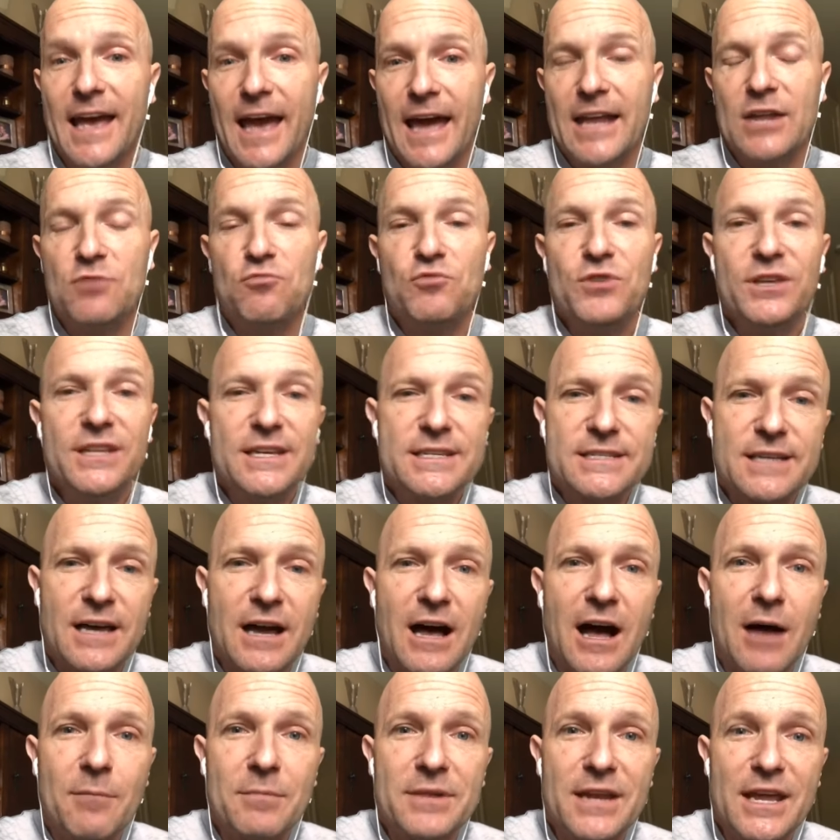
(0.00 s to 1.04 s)
And it really is a
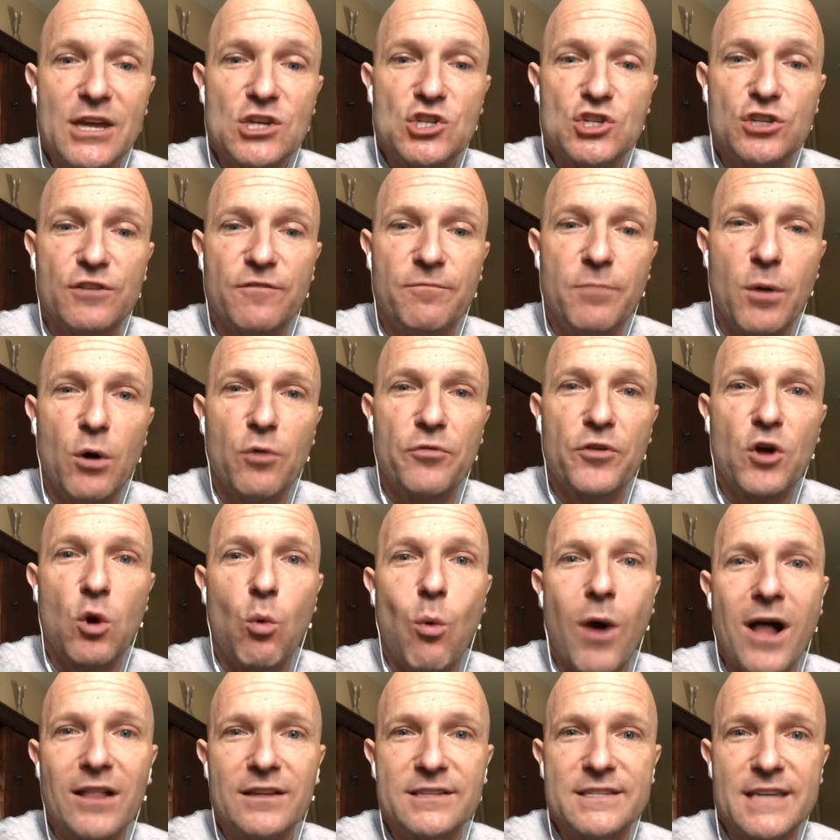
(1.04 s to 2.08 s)
combination of both
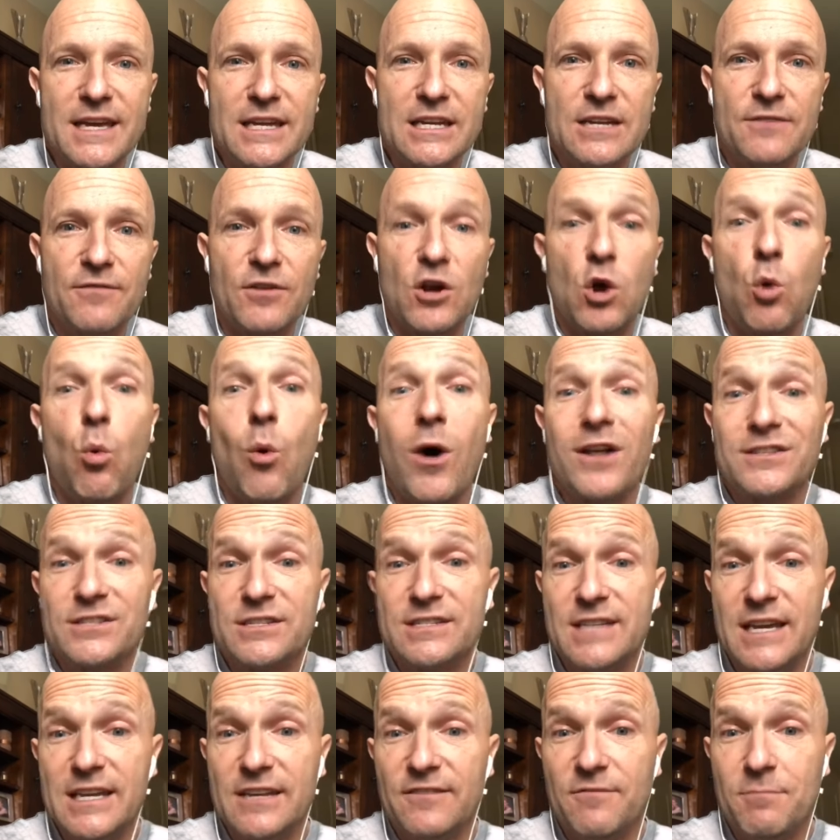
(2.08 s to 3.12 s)
qualitative and
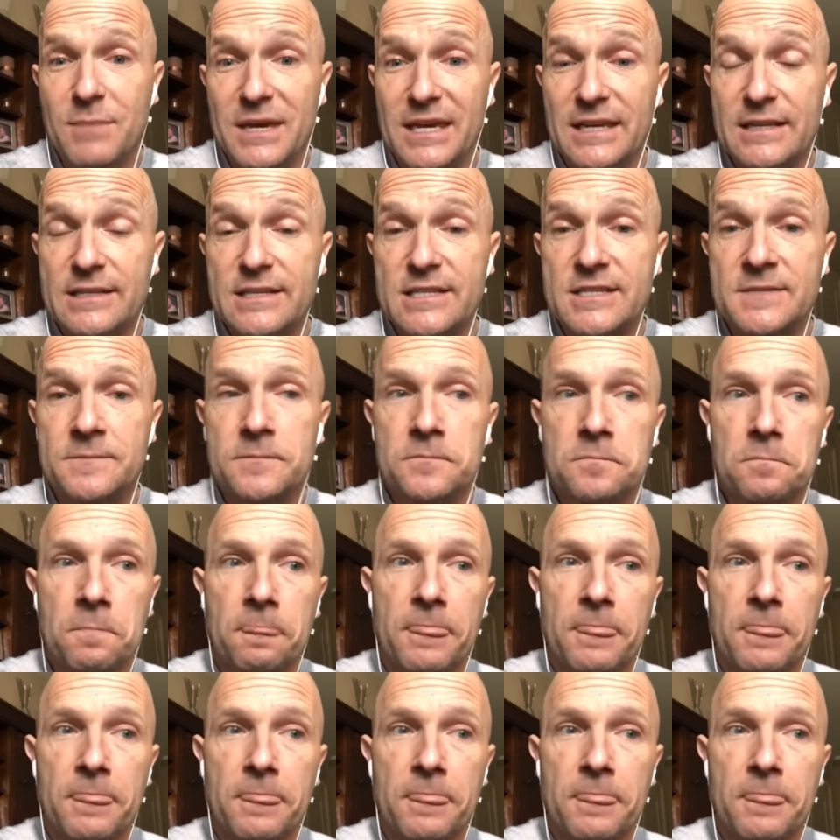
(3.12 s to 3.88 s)
quantitative means.